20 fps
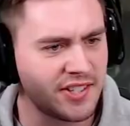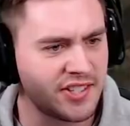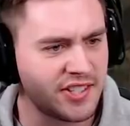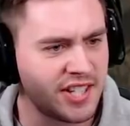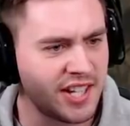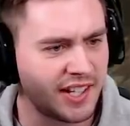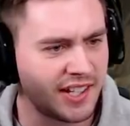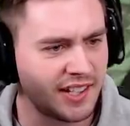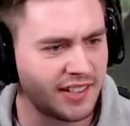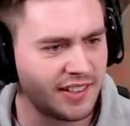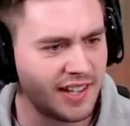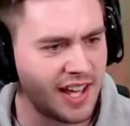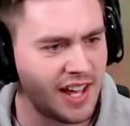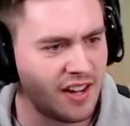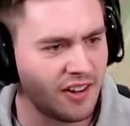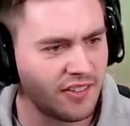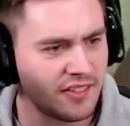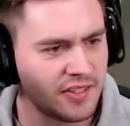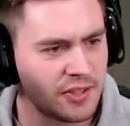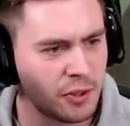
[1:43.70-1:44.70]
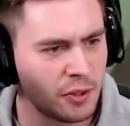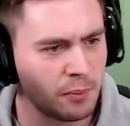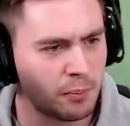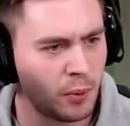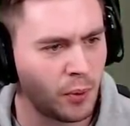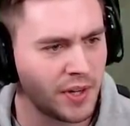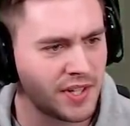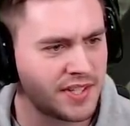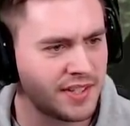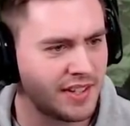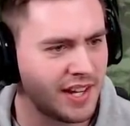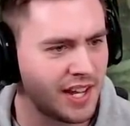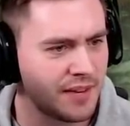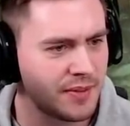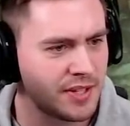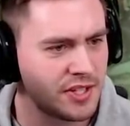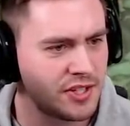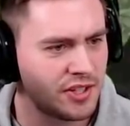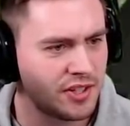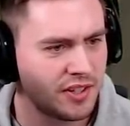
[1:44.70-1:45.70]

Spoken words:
ticking down, doing poison damage.